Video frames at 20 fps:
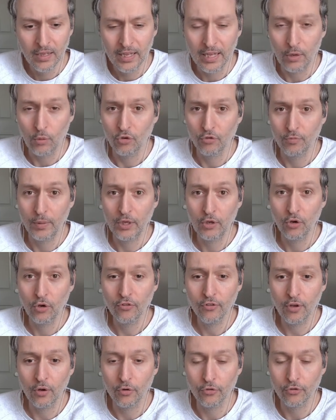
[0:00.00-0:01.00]
it was
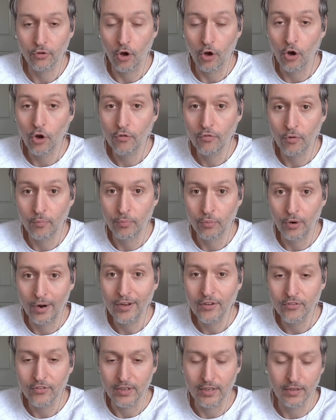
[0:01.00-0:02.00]
because I was
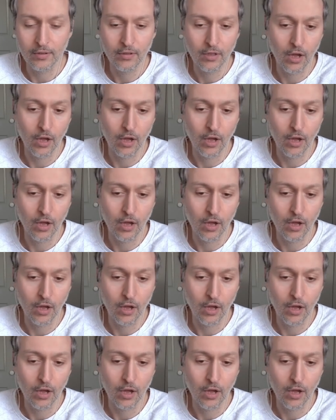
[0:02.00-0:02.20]
over-pressing.